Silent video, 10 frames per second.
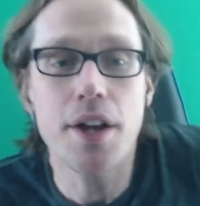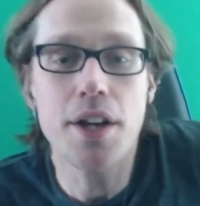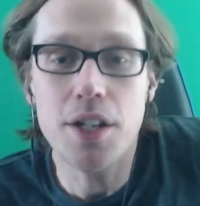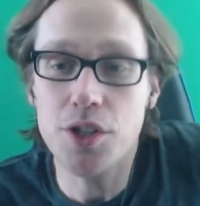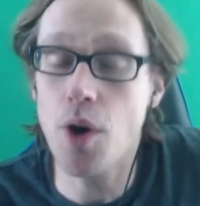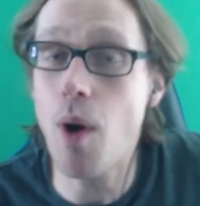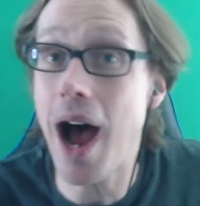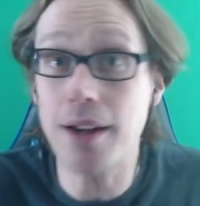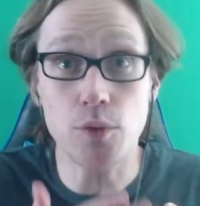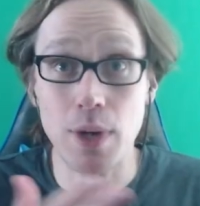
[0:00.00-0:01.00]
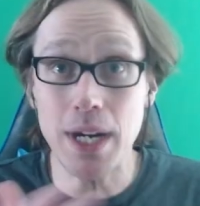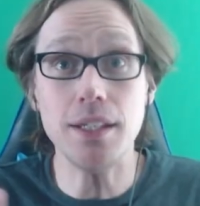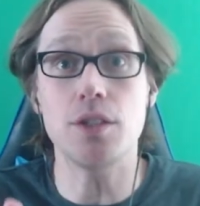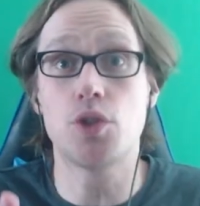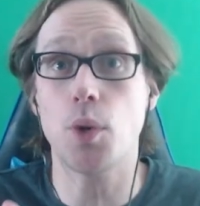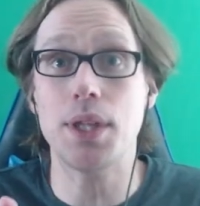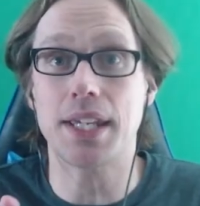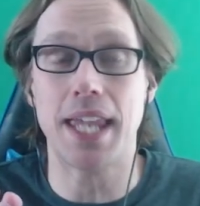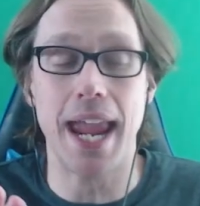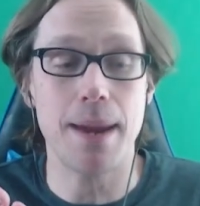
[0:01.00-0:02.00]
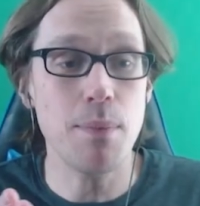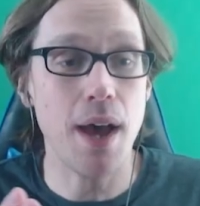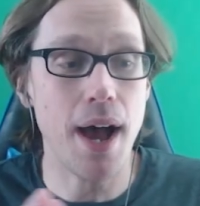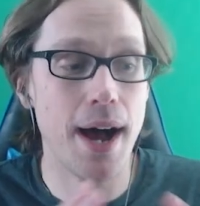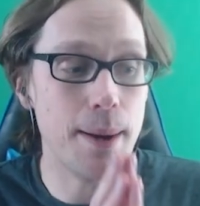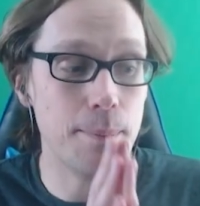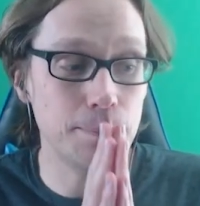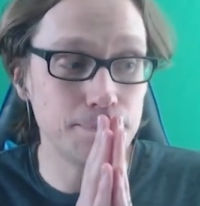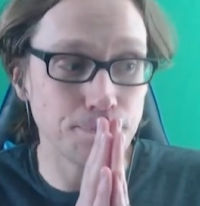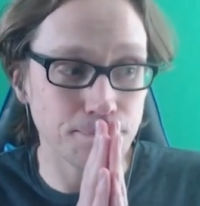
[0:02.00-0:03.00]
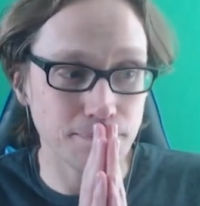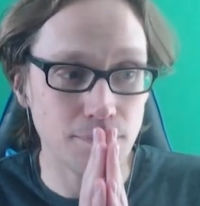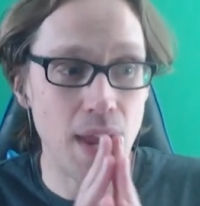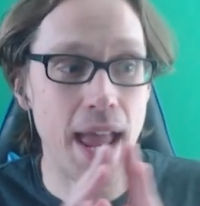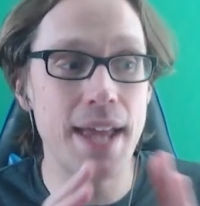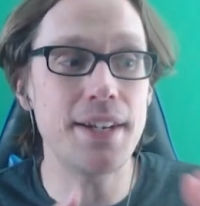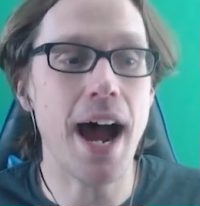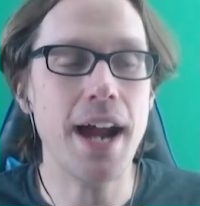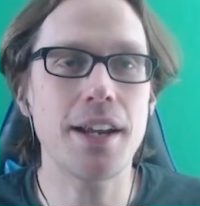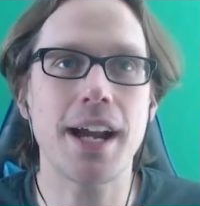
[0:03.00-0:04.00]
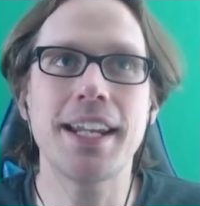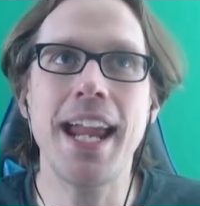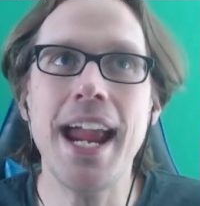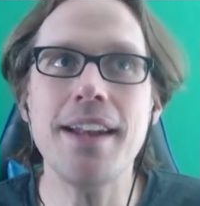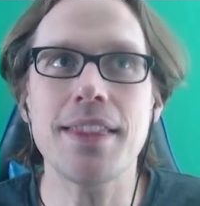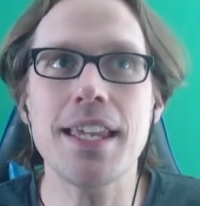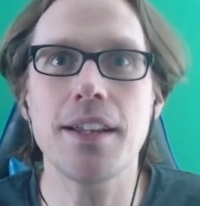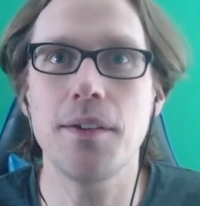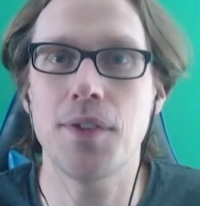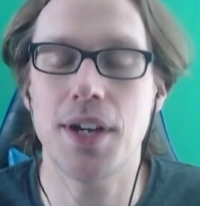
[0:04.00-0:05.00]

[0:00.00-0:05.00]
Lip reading: So I greatly enjoyed the game, and I can't think of a